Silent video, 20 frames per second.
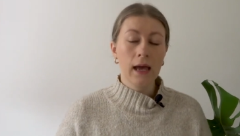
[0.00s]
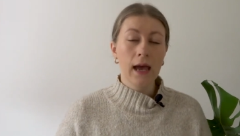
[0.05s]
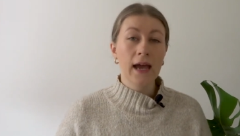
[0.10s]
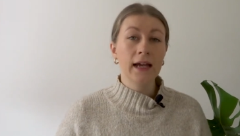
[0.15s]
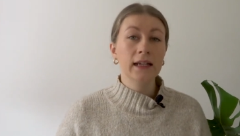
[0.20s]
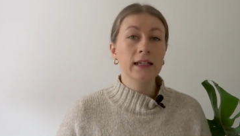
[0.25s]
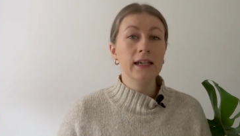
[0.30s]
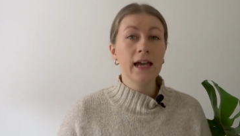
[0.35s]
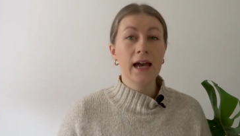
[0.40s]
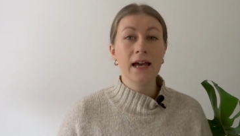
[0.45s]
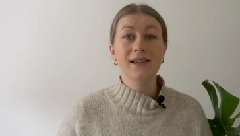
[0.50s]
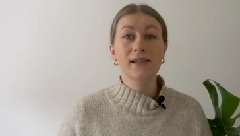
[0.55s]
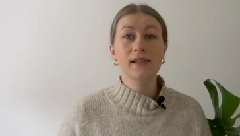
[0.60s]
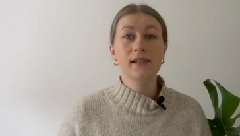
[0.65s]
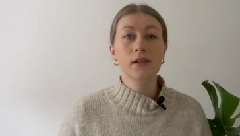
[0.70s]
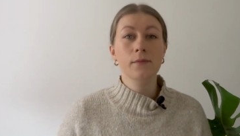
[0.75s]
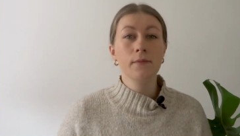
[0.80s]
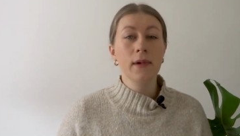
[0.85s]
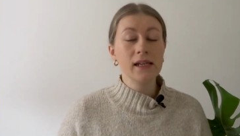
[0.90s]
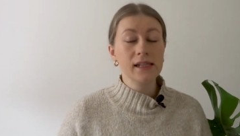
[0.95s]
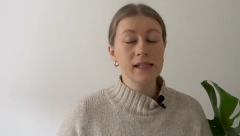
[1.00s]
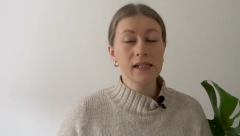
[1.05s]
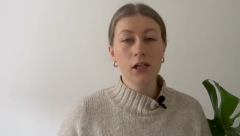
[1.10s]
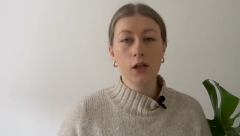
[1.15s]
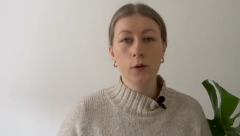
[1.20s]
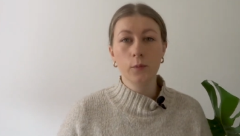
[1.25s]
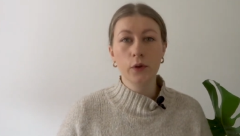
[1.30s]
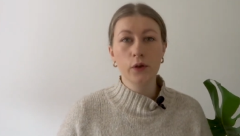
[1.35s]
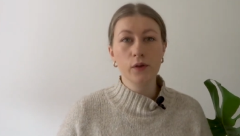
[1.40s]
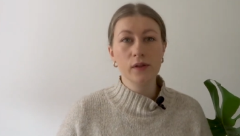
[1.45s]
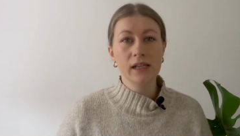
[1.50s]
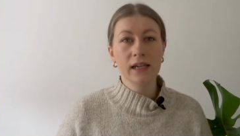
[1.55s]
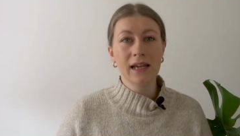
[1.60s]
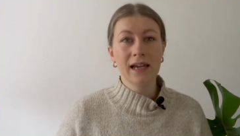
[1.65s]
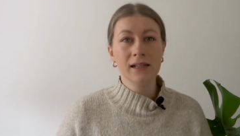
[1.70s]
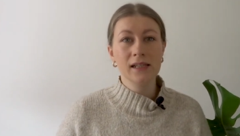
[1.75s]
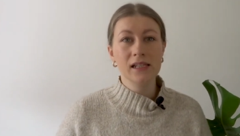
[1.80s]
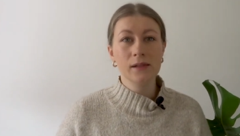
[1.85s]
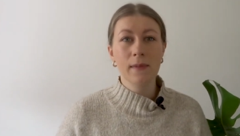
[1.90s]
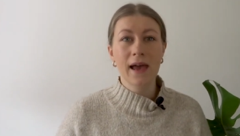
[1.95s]
And yes, domestic abuse
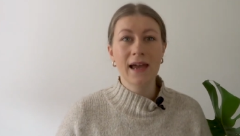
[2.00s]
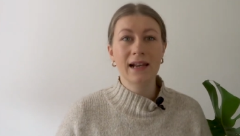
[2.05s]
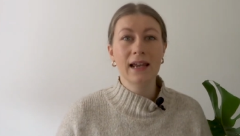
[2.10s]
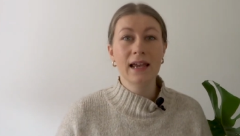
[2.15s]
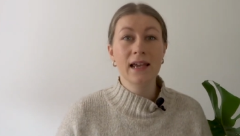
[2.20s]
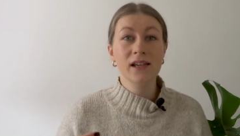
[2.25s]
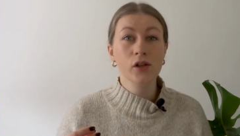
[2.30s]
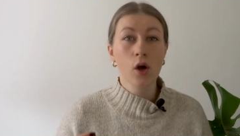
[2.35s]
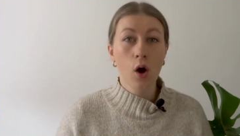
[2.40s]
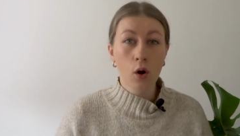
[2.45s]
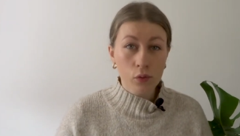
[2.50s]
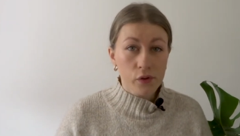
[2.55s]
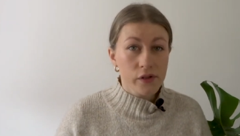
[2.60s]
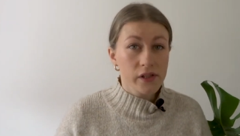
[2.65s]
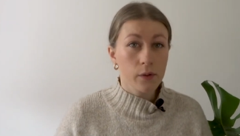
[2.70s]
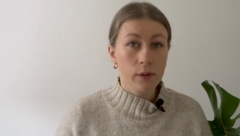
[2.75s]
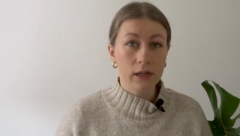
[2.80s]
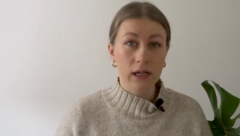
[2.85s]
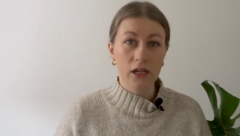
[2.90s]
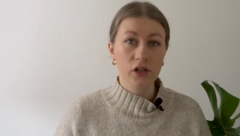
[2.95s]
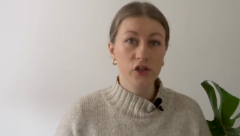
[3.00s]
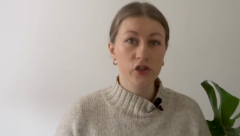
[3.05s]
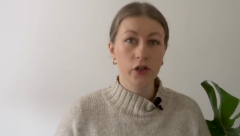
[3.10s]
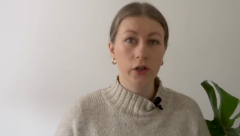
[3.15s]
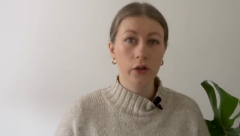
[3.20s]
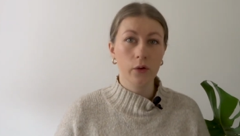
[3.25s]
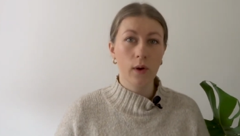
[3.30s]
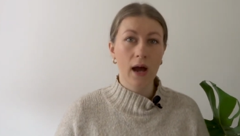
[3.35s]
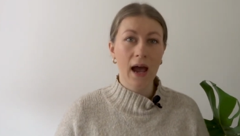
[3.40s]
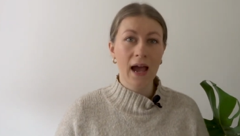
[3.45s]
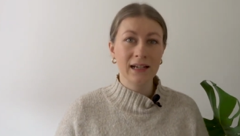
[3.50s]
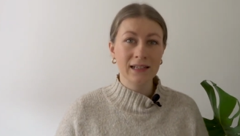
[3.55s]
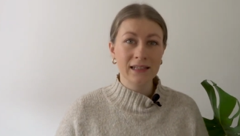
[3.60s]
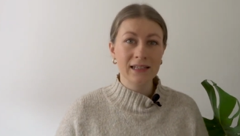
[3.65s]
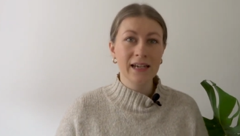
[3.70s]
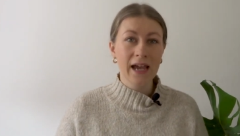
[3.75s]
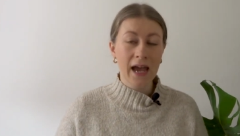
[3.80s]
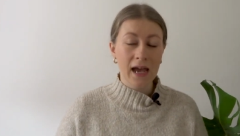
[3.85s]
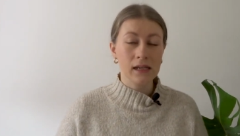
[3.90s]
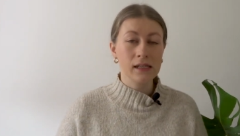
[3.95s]
against men is also an issue. And
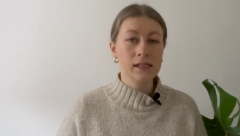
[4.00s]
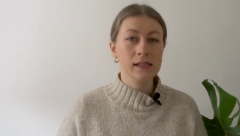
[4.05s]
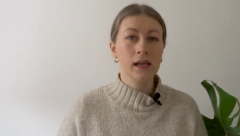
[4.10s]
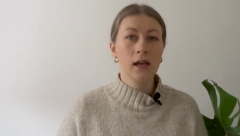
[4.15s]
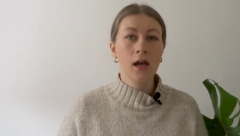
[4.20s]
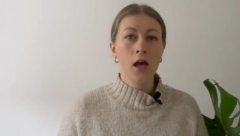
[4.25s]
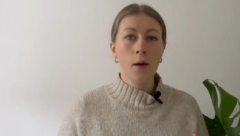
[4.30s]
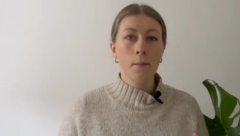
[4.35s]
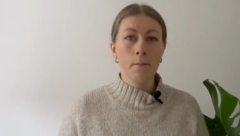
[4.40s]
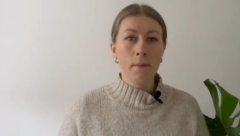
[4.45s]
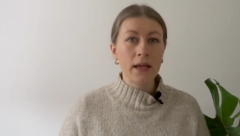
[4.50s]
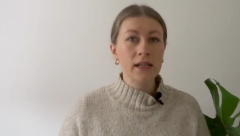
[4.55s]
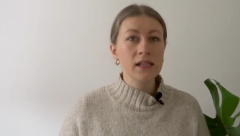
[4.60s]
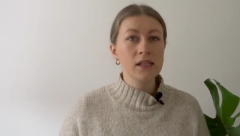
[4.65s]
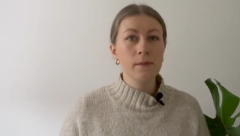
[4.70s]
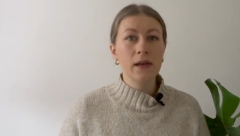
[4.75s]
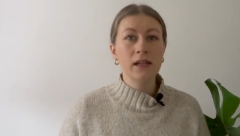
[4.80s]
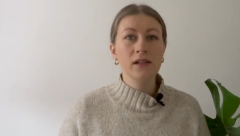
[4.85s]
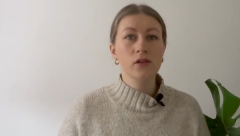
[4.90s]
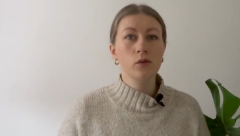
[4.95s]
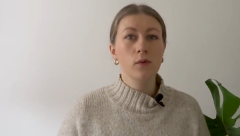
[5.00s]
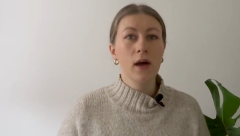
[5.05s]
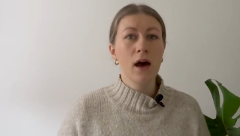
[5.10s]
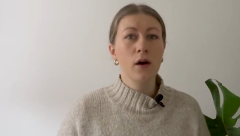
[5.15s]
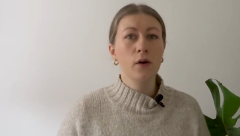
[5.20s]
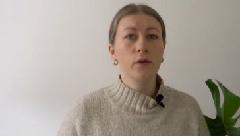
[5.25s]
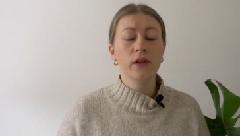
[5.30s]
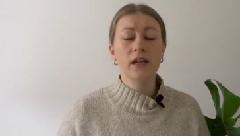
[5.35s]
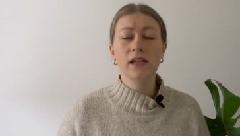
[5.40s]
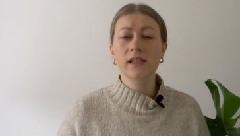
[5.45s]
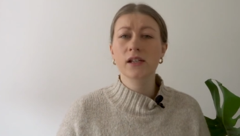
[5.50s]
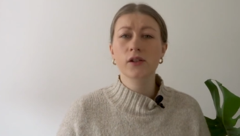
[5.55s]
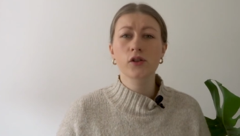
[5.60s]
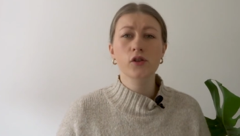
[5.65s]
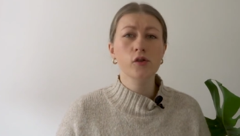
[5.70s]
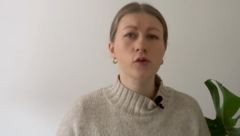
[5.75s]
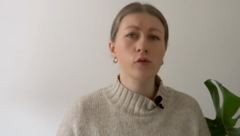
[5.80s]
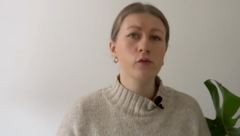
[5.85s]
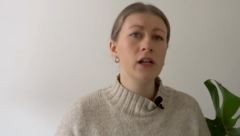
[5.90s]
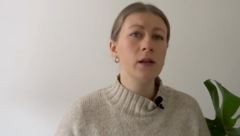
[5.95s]
yes, men's mental health is
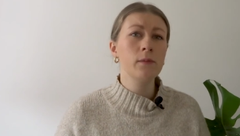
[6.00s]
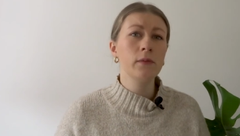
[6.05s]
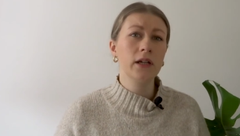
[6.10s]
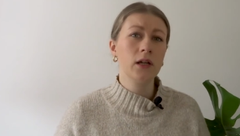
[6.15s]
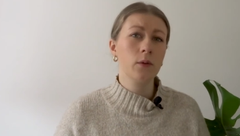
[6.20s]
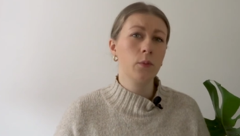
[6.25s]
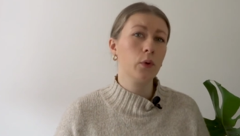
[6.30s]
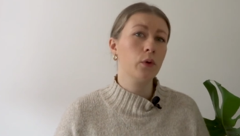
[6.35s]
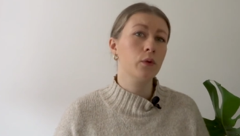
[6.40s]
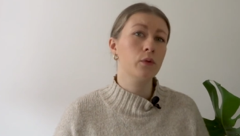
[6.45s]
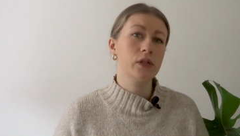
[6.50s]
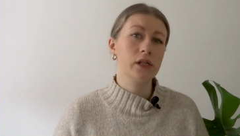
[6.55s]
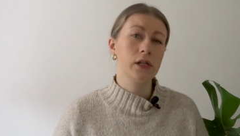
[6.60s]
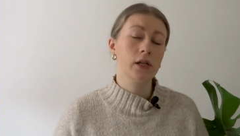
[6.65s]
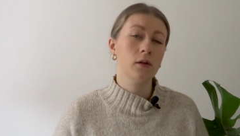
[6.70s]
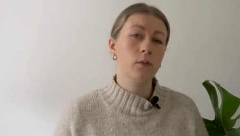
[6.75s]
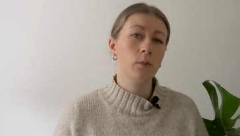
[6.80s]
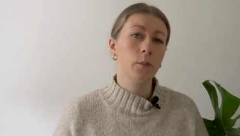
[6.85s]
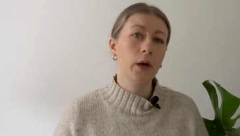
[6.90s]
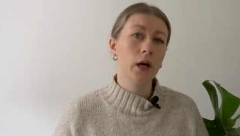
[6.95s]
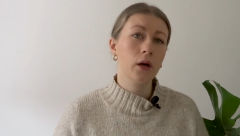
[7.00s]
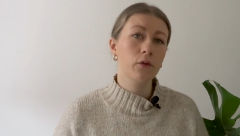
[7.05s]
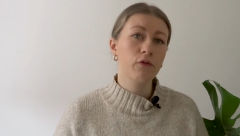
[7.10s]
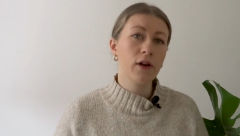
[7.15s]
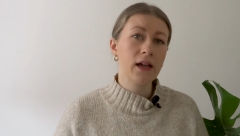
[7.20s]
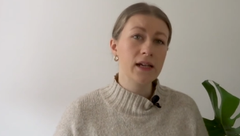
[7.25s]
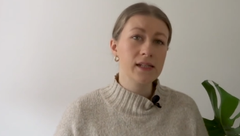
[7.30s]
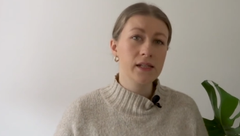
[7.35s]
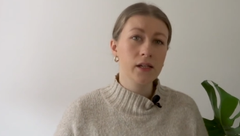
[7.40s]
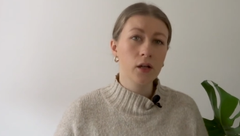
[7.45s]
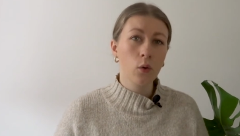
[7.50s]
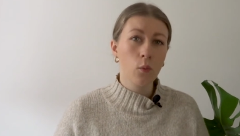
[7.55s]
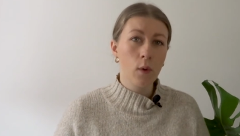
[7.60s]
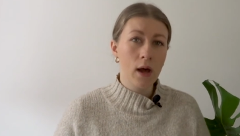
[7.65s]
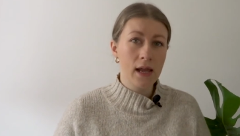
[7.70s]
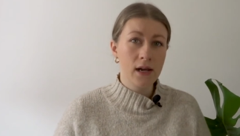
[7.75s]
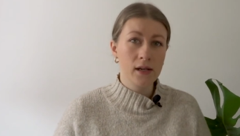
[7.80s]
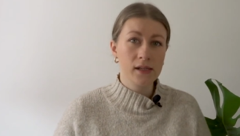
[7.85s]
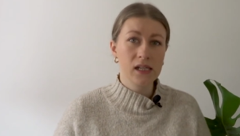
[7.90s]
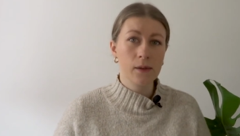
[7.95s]
extremely important, but raising
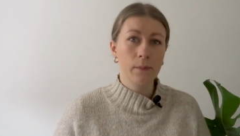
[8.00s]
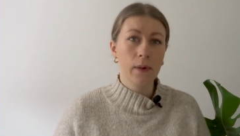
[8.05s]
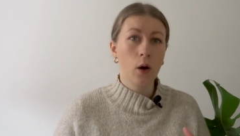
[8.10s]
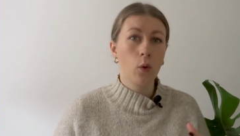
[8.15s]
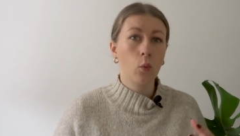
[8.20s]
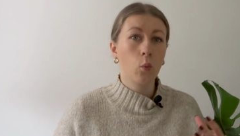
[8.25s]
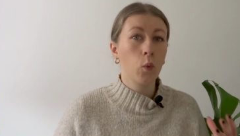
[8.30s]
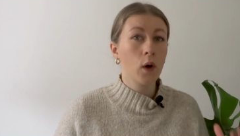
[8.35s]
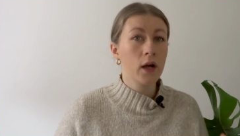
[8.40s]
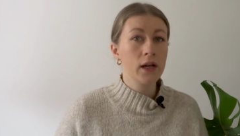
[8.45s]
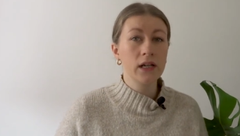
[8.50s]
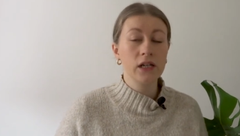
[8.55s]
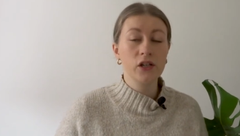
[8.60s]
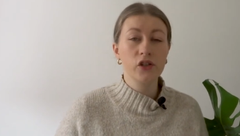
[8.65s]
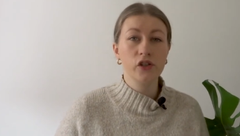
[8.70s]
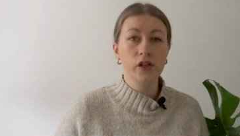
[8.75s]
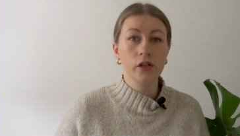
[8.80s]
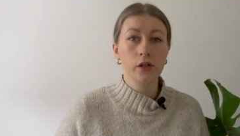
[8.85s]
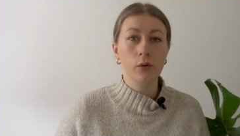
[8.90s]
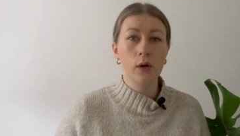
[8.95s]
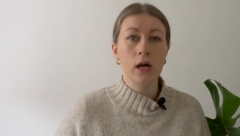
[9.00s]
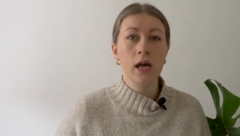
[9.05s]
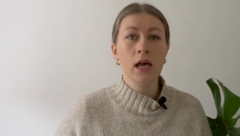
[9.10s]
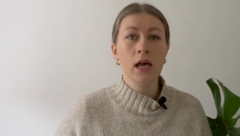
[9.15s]
awareness about one issue